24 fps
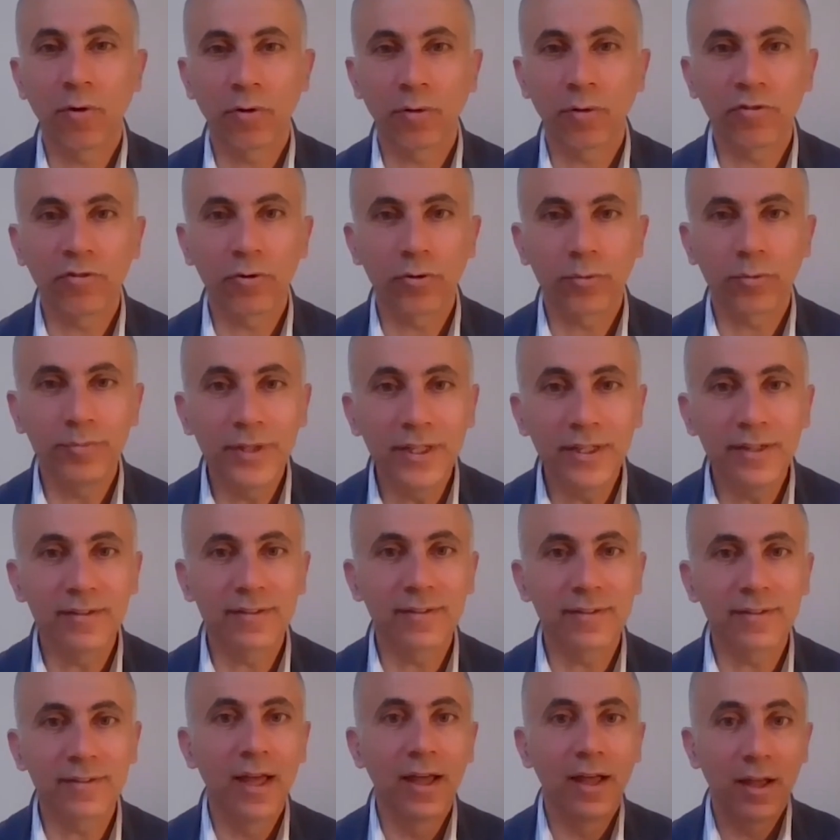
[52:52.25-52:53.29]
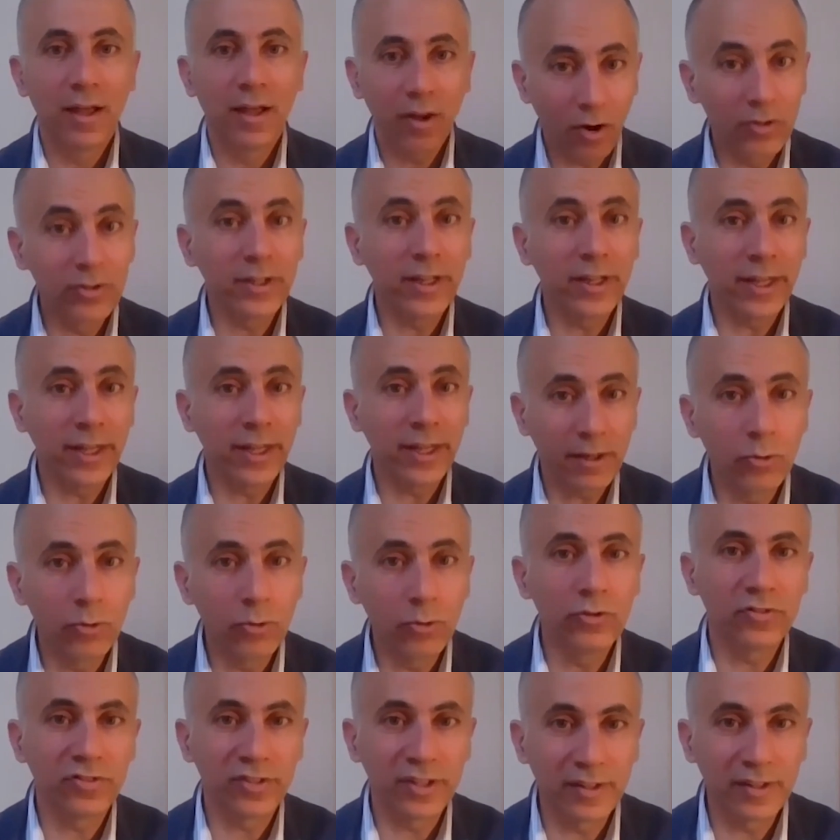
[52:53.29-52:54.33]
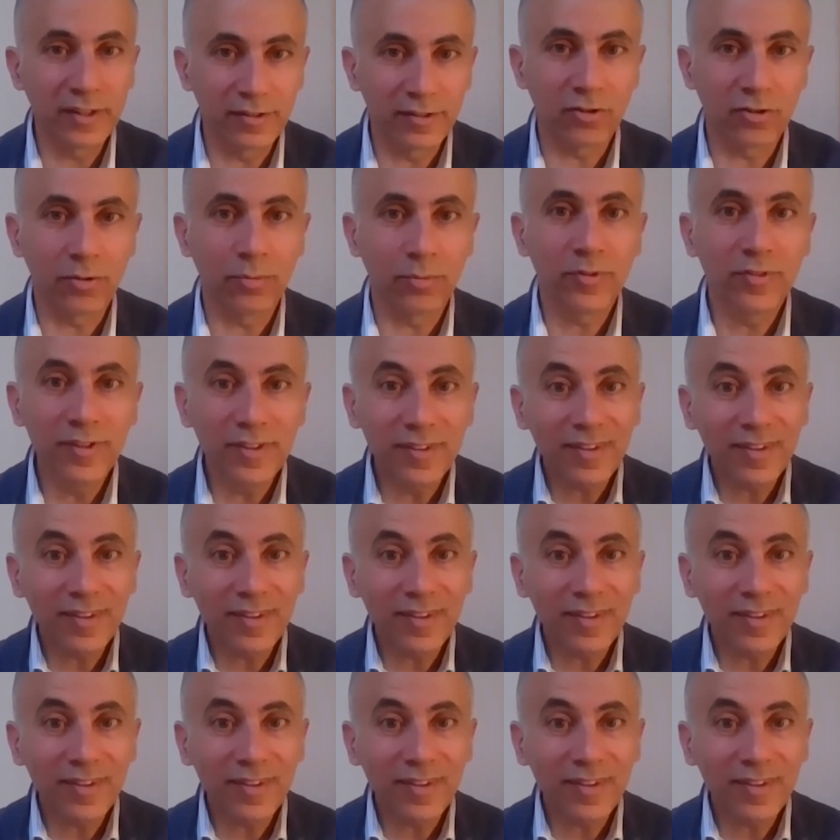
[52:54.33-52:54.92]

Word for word: Forum for Peace on inclusive citizenship.